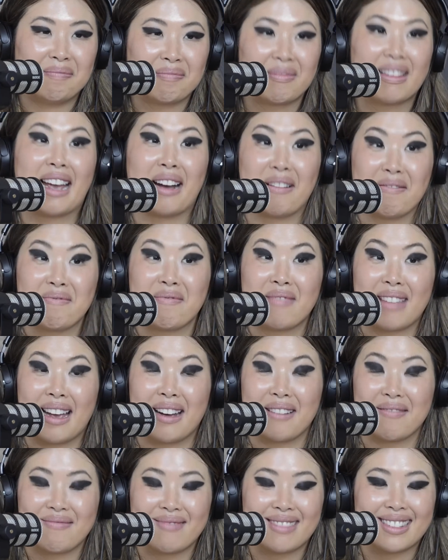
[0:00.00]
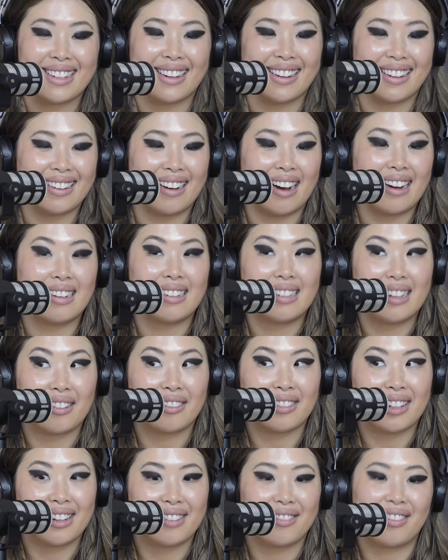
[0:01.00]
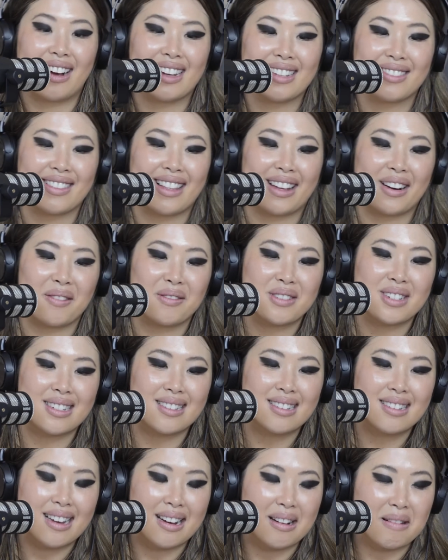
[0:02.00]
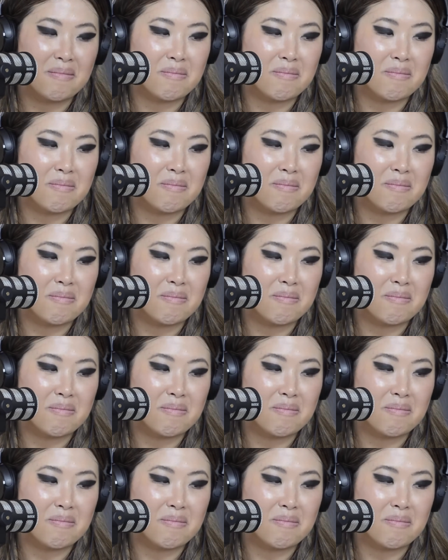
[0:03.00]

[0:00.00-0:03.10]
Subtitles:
Yeah. So I'd definitely advise for that option.